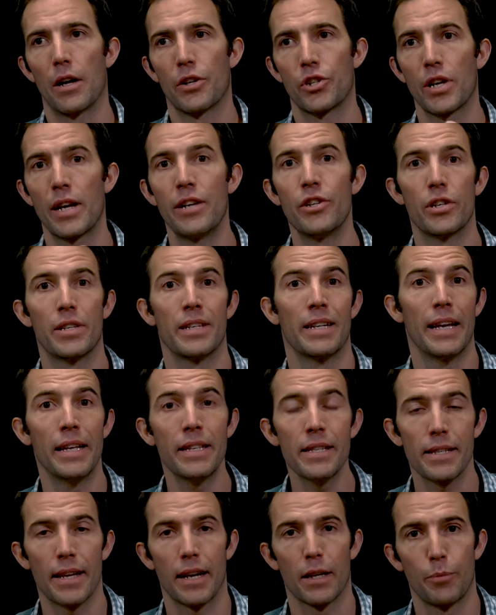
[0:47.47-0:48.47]
changes in
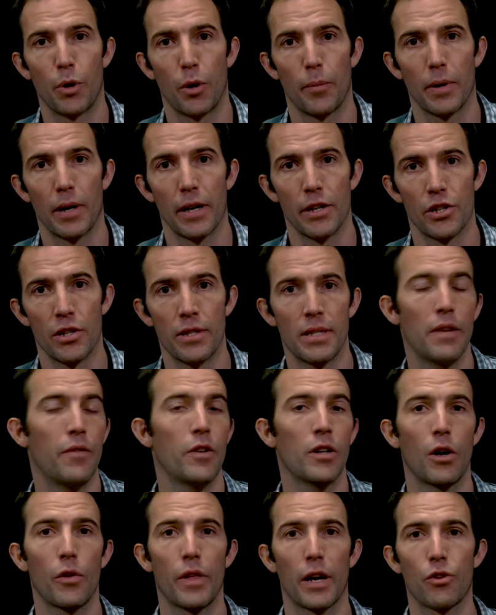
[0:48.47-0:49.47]
insect populations,
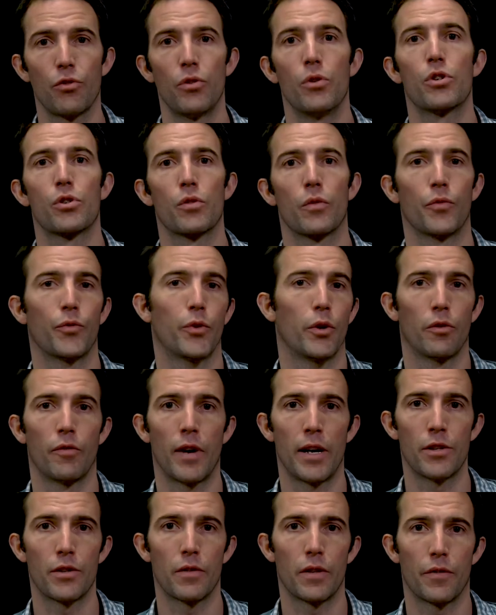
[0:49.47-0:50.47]
even though they're crucial for a
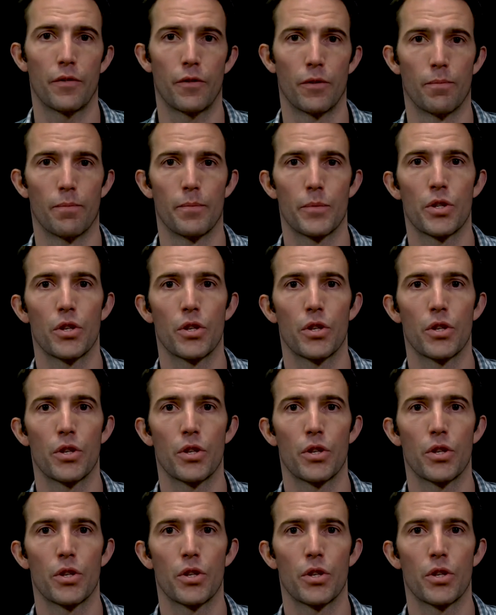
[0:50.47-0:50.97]
range of different